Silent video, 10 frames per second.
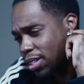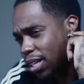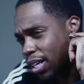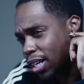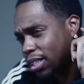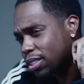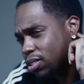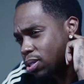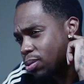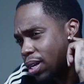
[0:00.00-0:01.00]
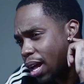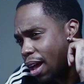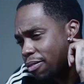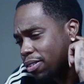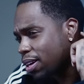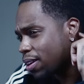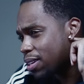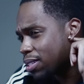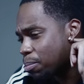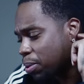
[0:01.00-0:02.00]
2.5
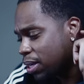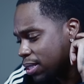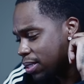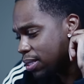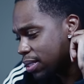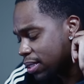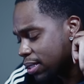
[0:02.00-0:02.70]
carats a piece.